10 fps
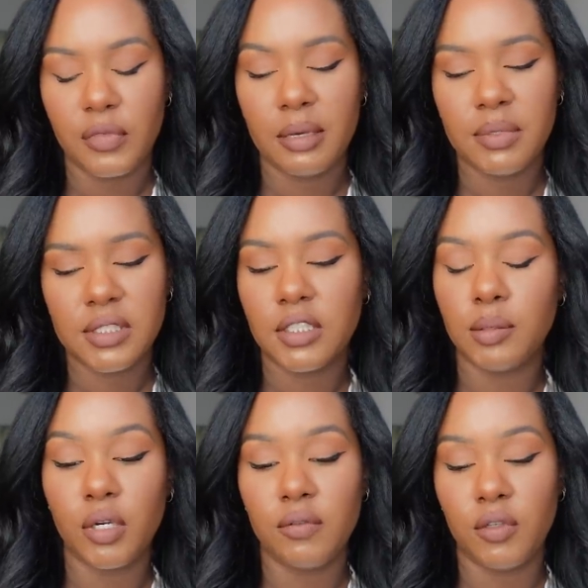I've been seeing
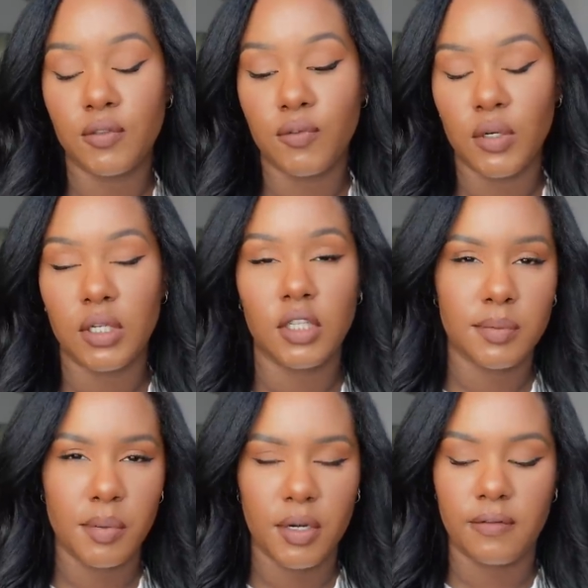the previews for it. It
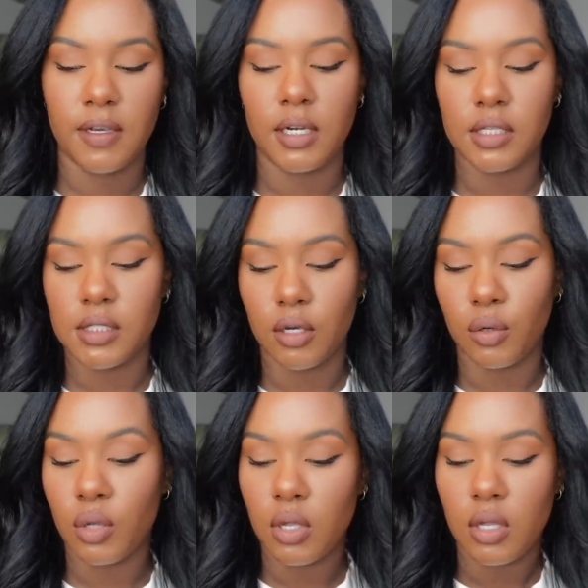looks pretty funny.
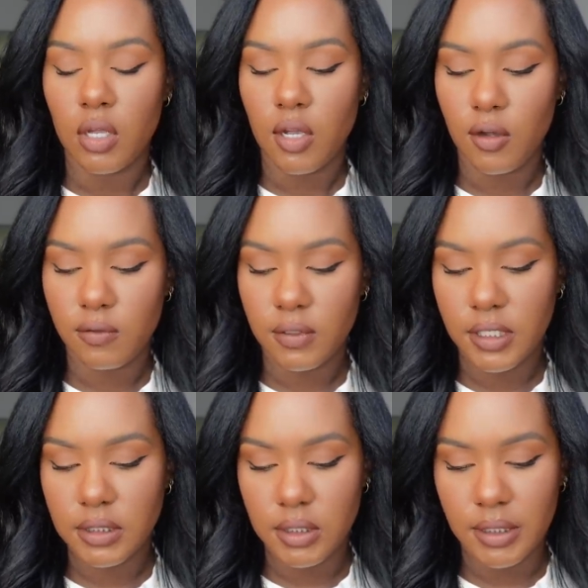So hopefully
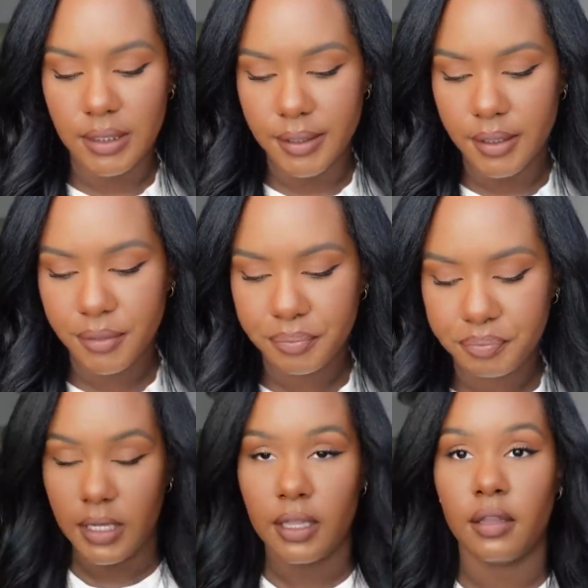it's good.
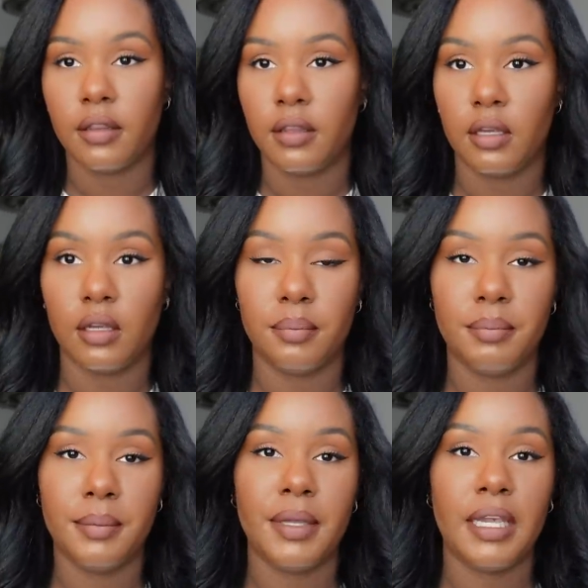Yeah, the
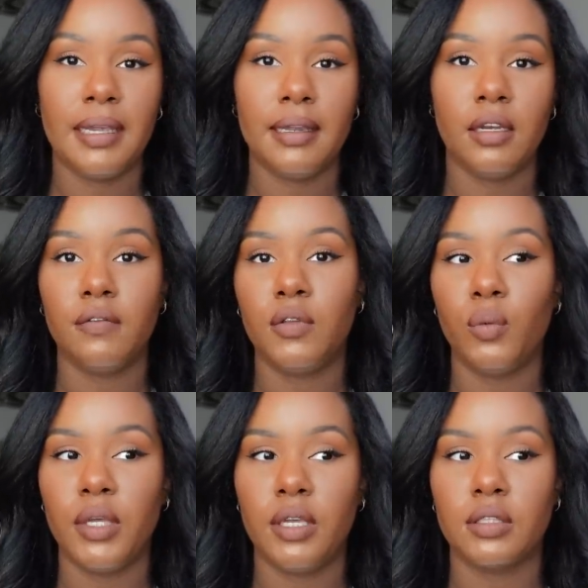end of the
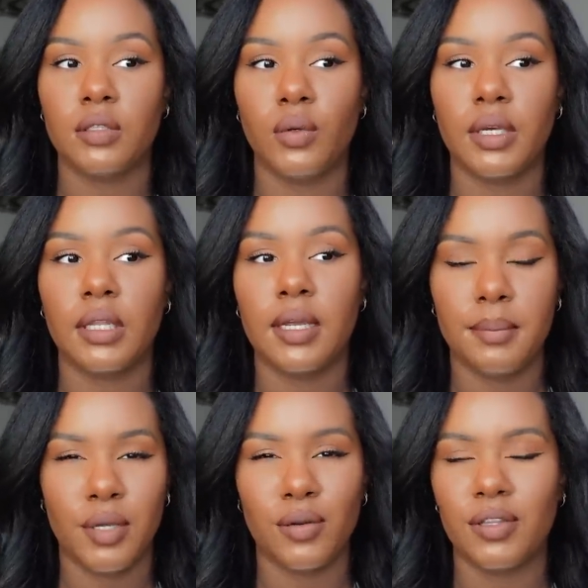week is going a
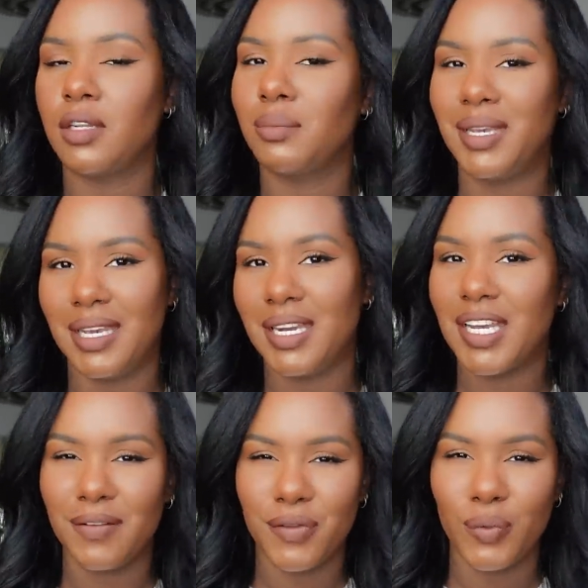lot better than the
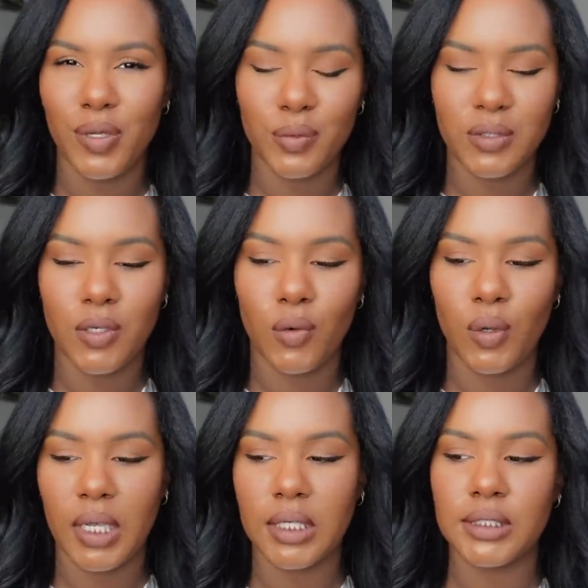beginning of the week was
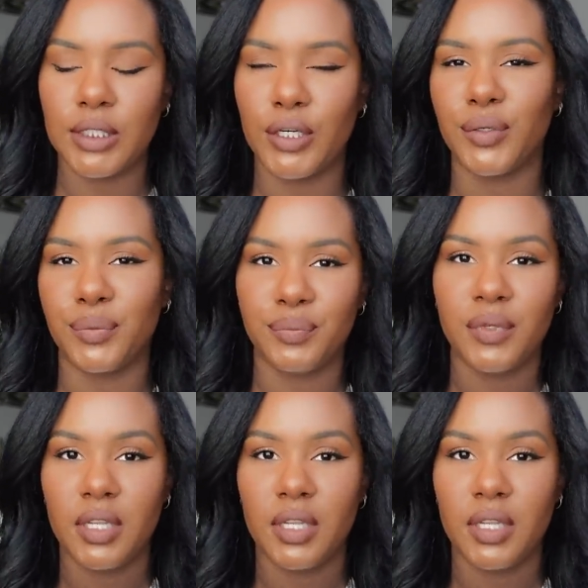going. So